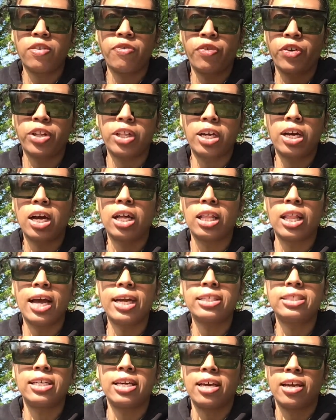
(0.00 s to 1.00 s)
for the
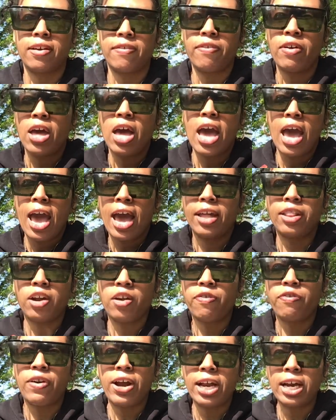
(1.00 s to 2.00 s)
collective and their
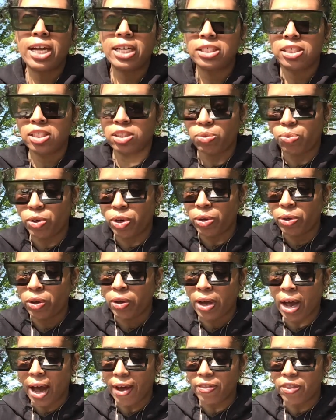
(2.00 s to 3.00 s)
finances, what do you
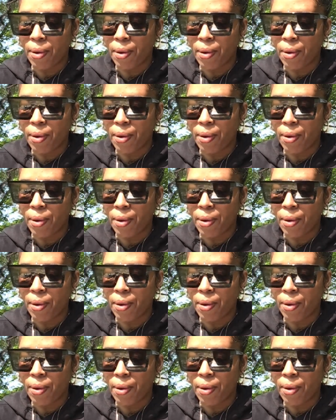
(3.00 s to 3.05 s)
got?